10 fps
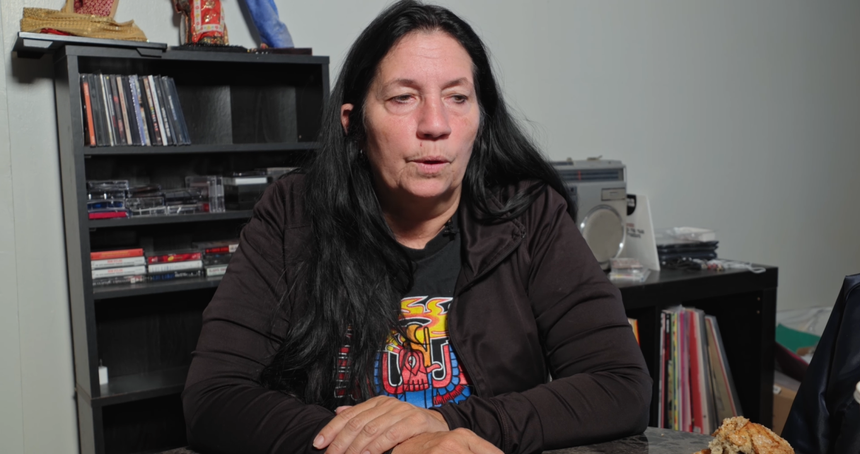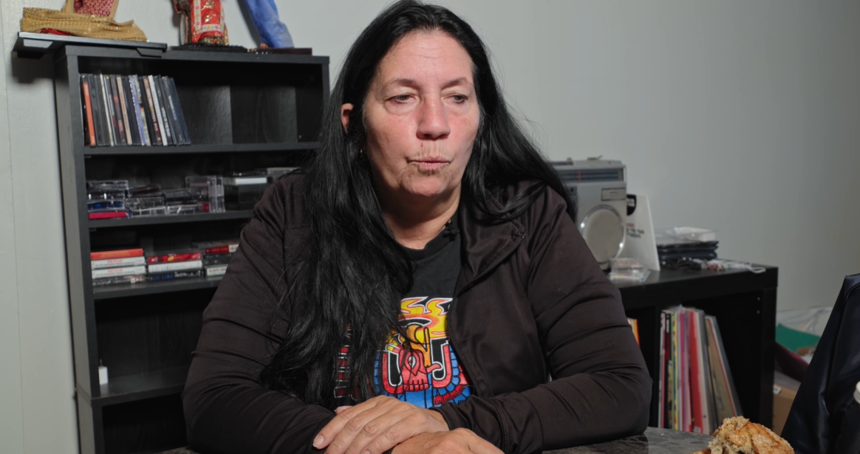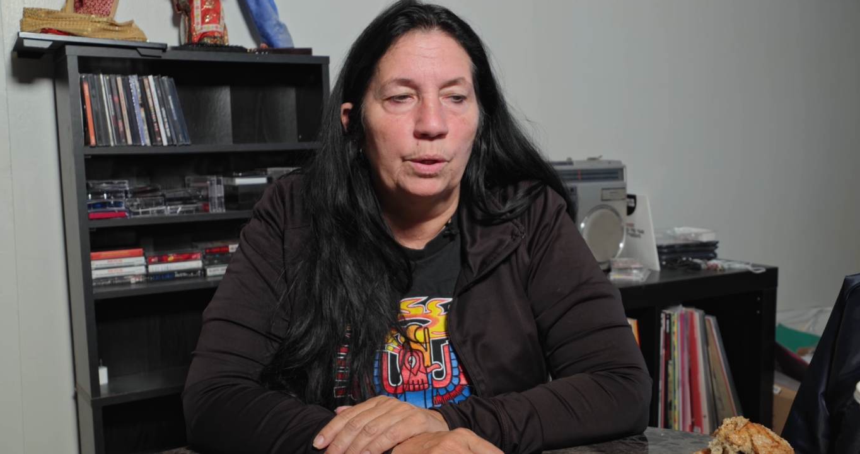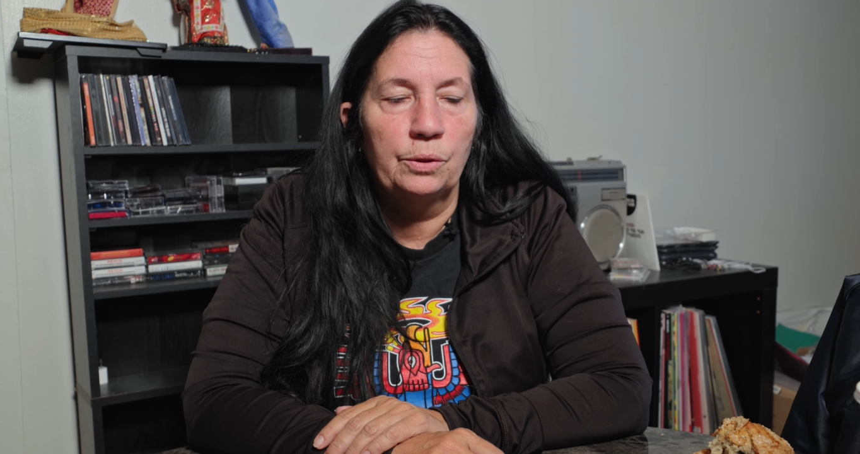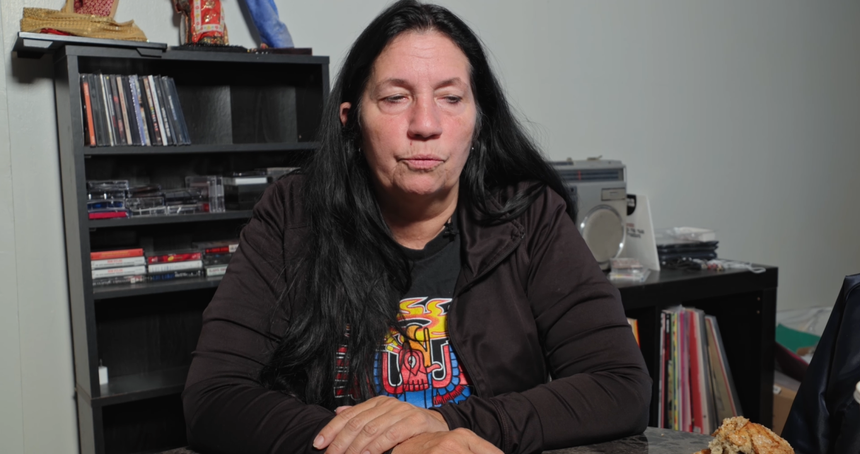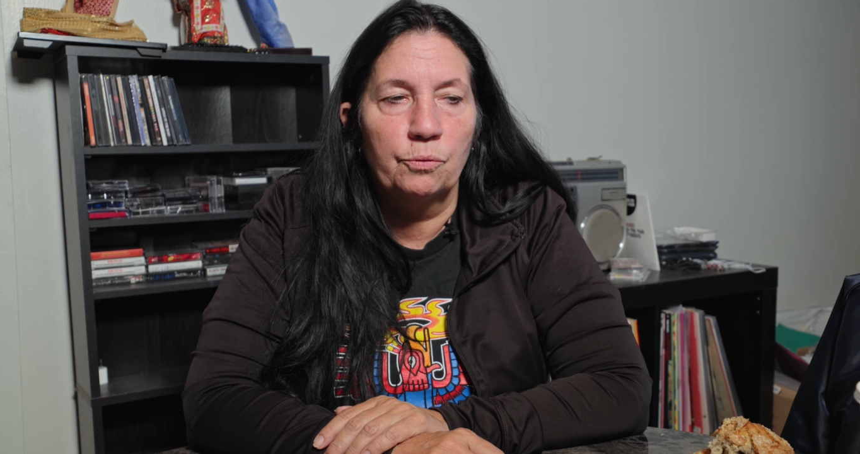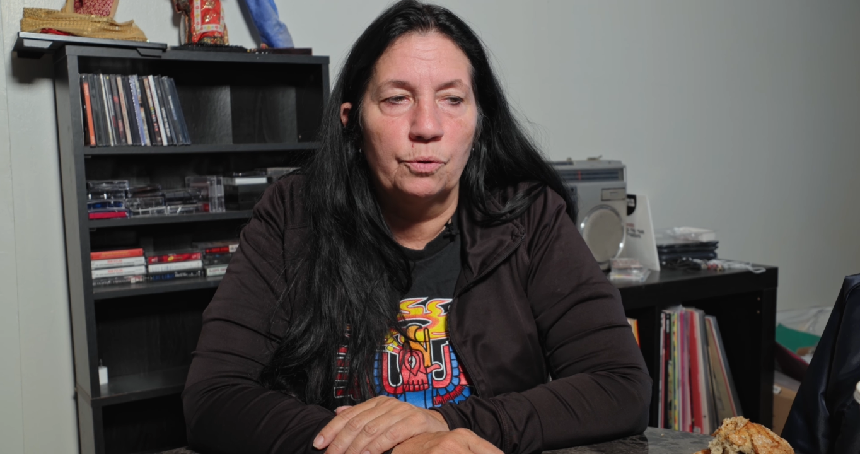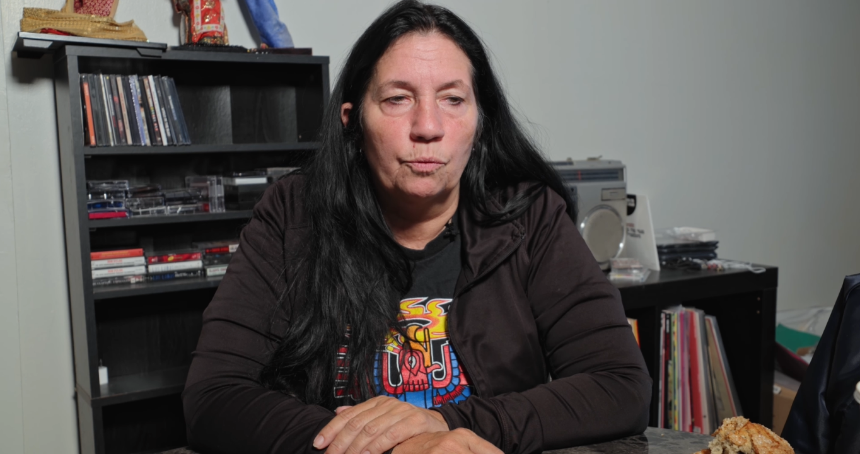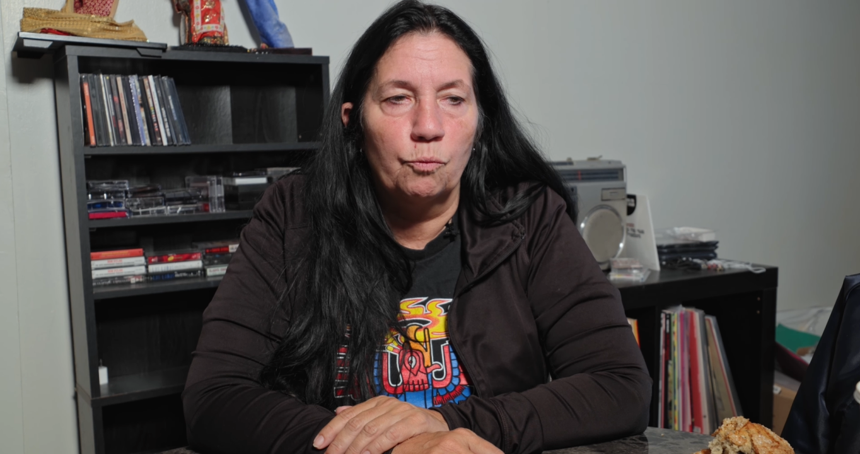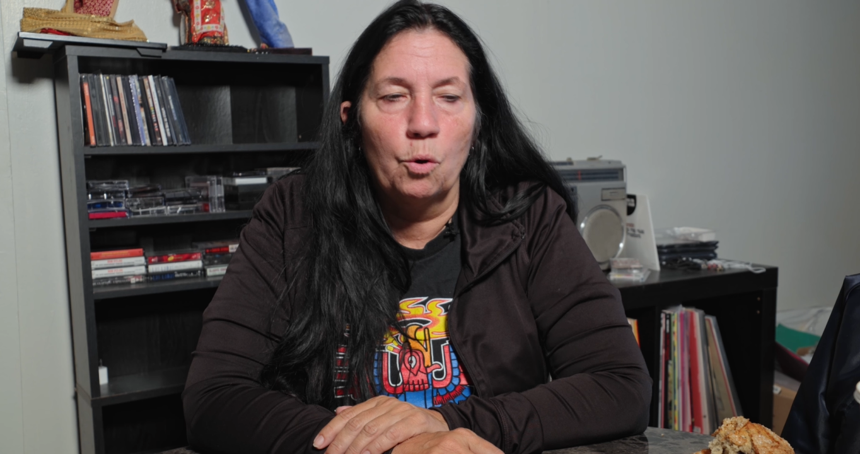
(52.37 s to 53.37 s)
went through the
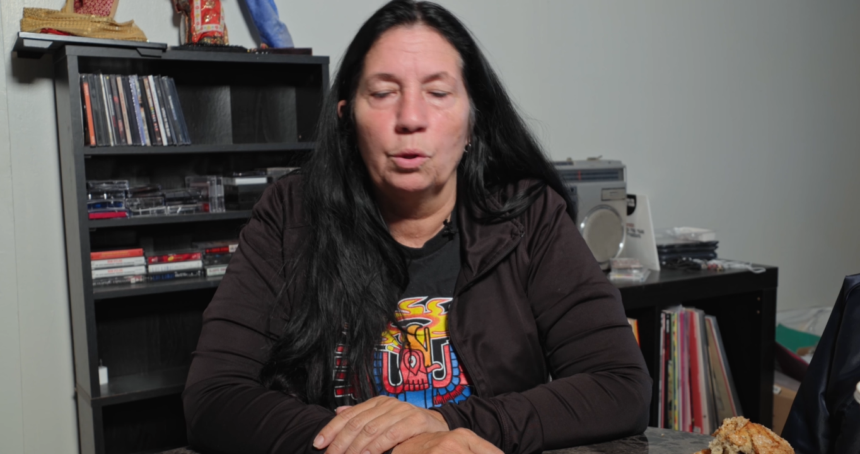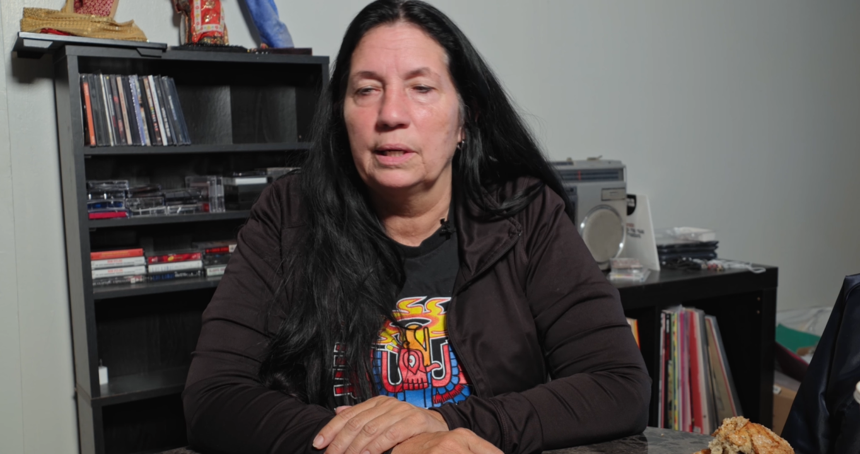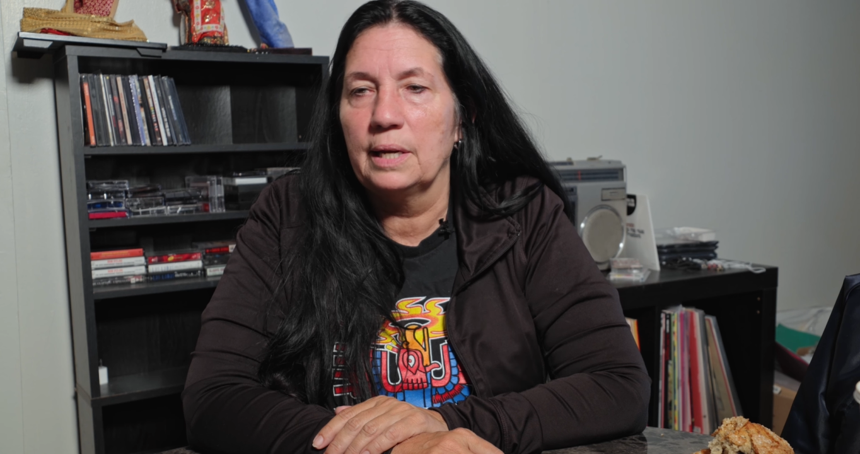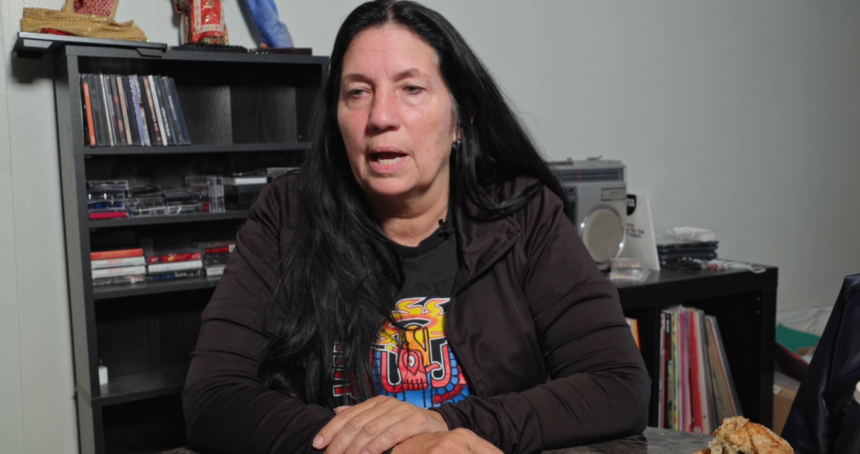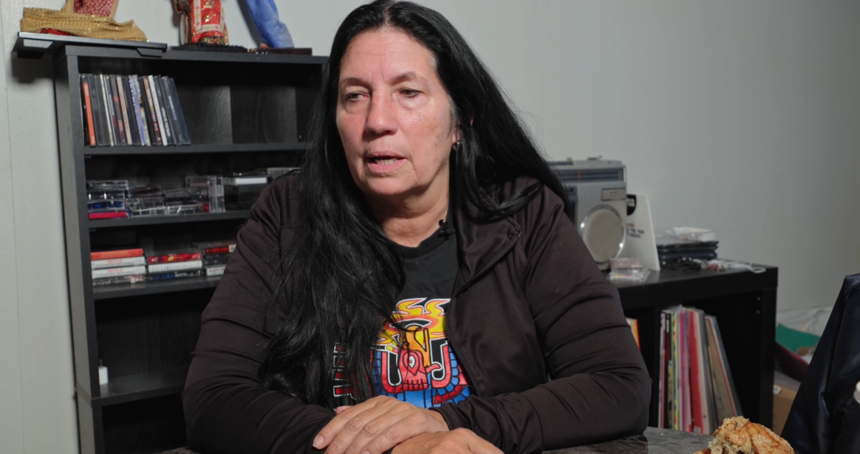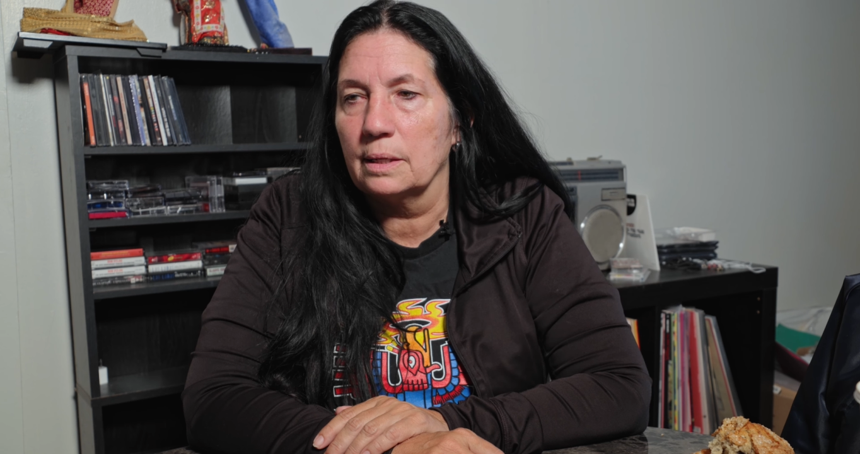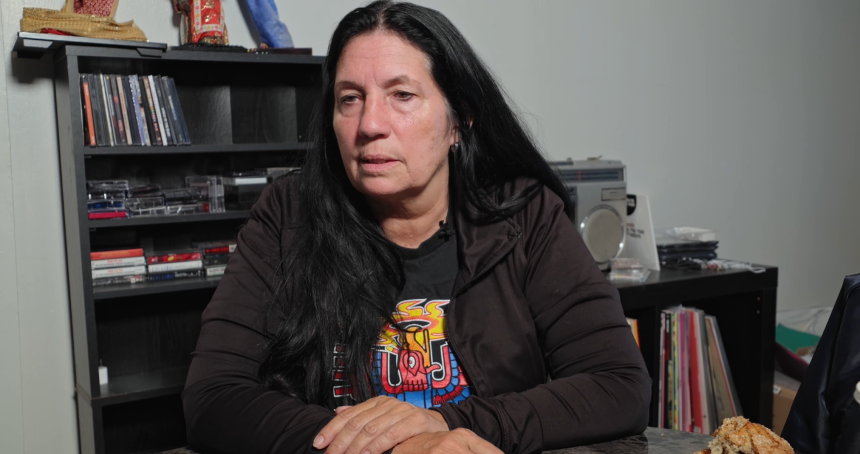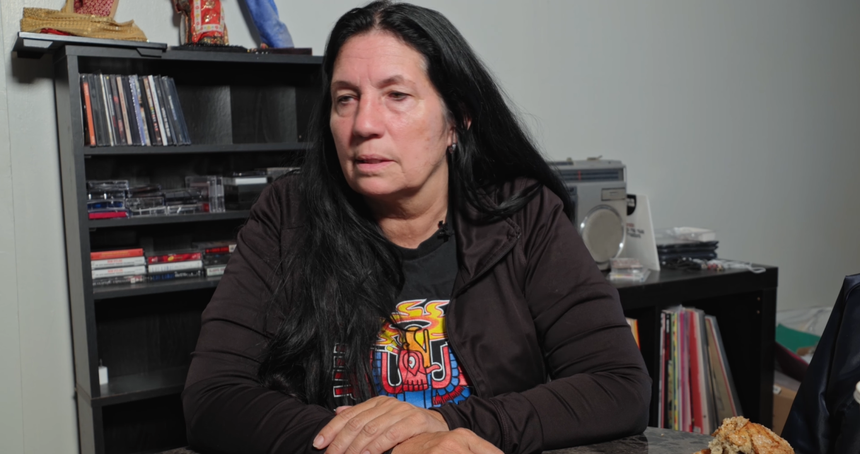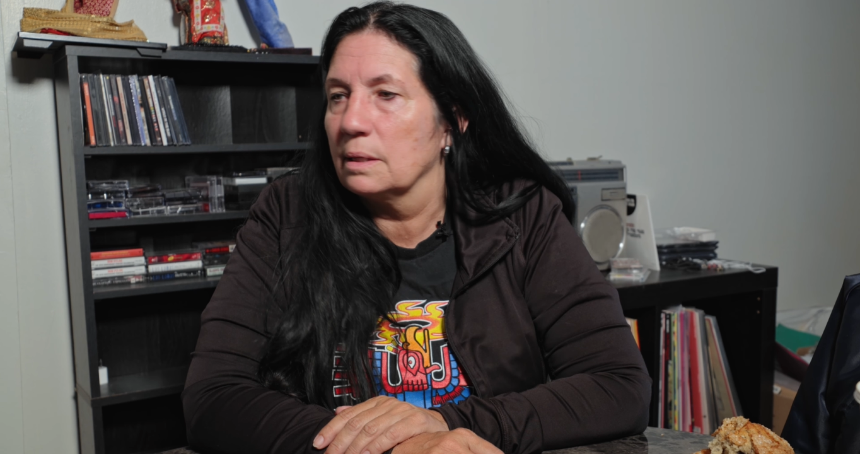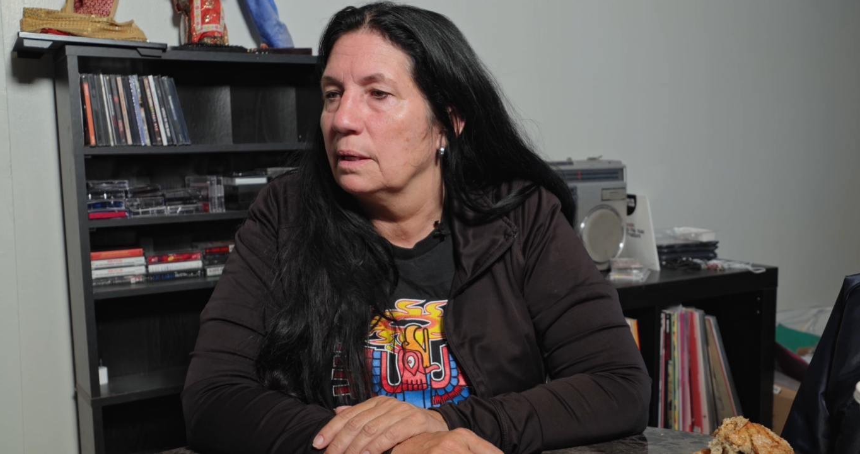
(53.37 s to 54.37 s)

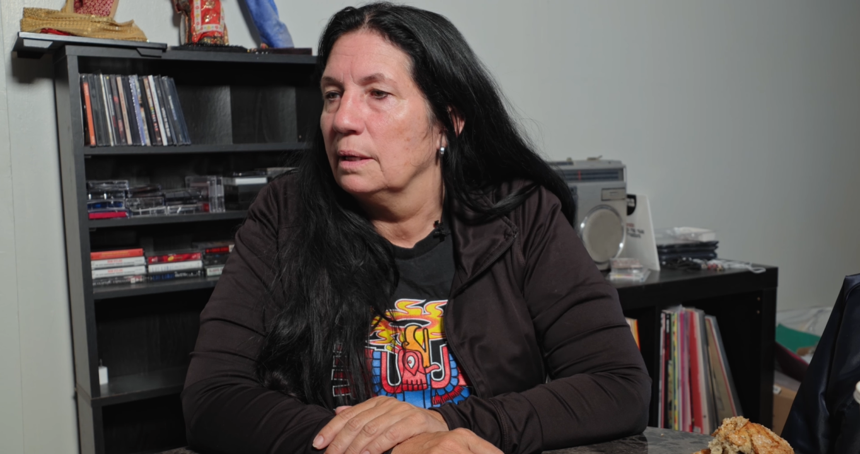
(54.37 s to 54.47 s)
Rolodex